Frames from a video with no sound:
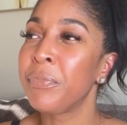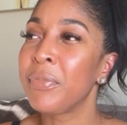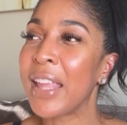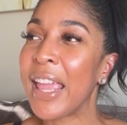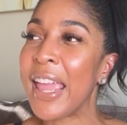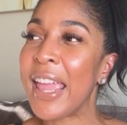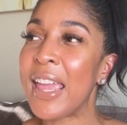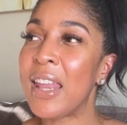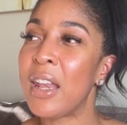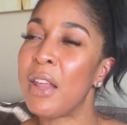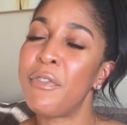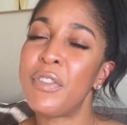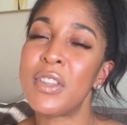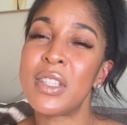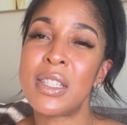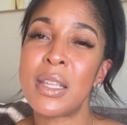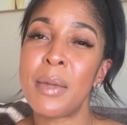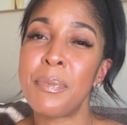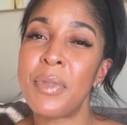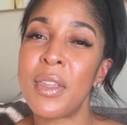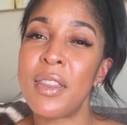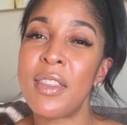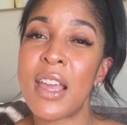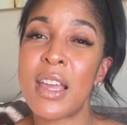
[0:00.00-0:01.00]
And if it's
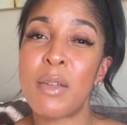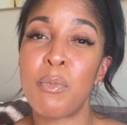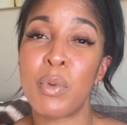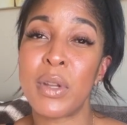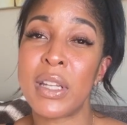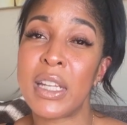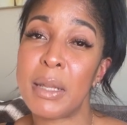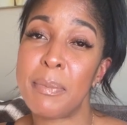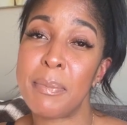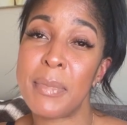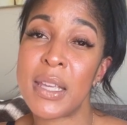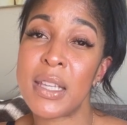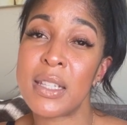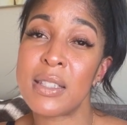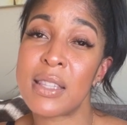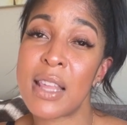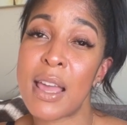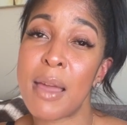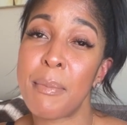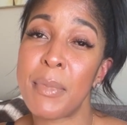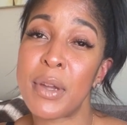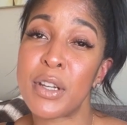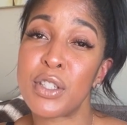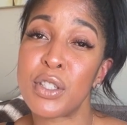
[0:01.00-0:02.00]
something that really means
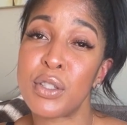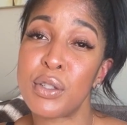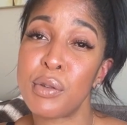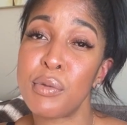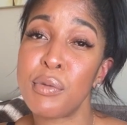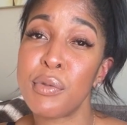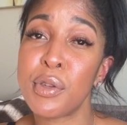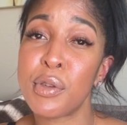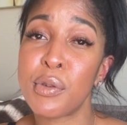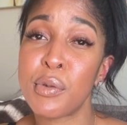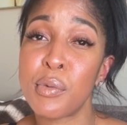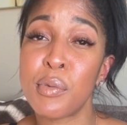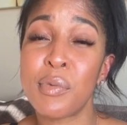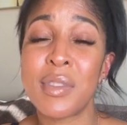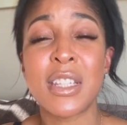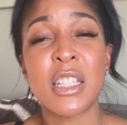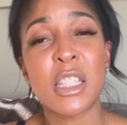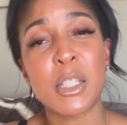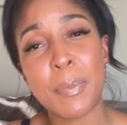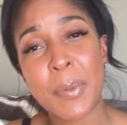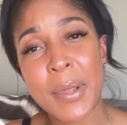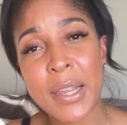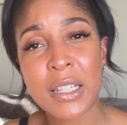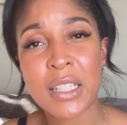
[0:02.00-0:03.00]
that much to you, then
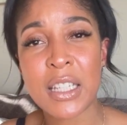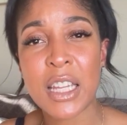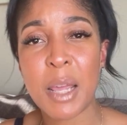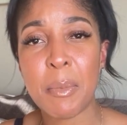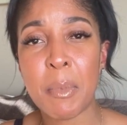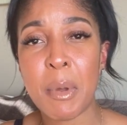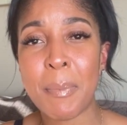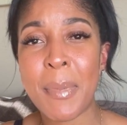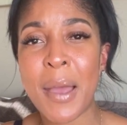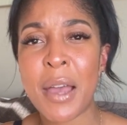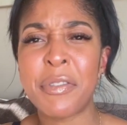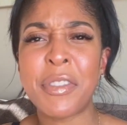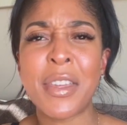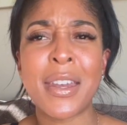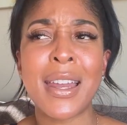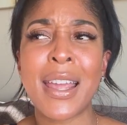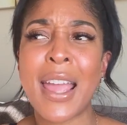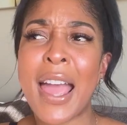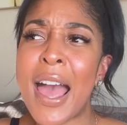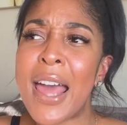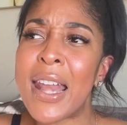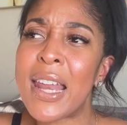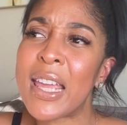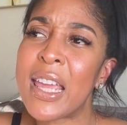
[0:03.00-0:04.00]
speak to him about that and
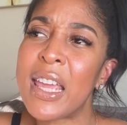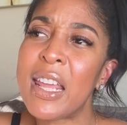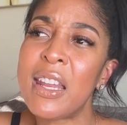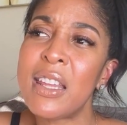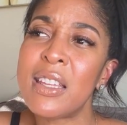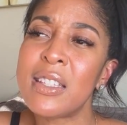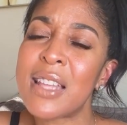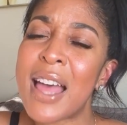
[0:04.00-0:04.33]
kind of get his